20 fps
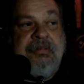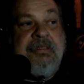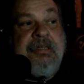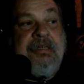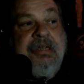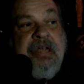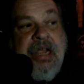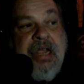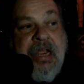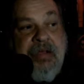
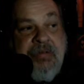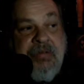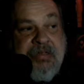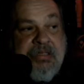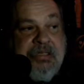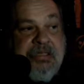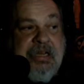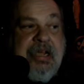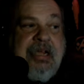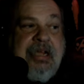He was
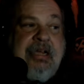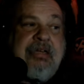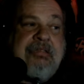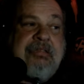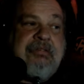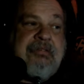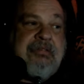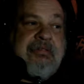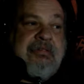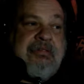dead,
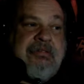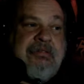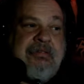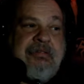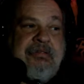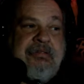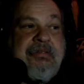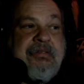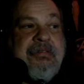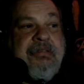
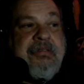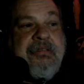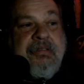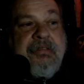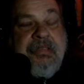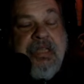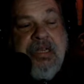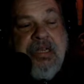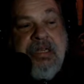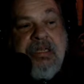
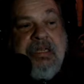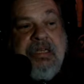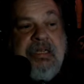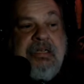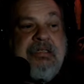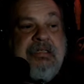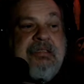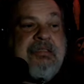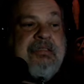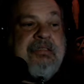
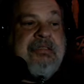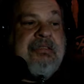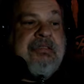thinking,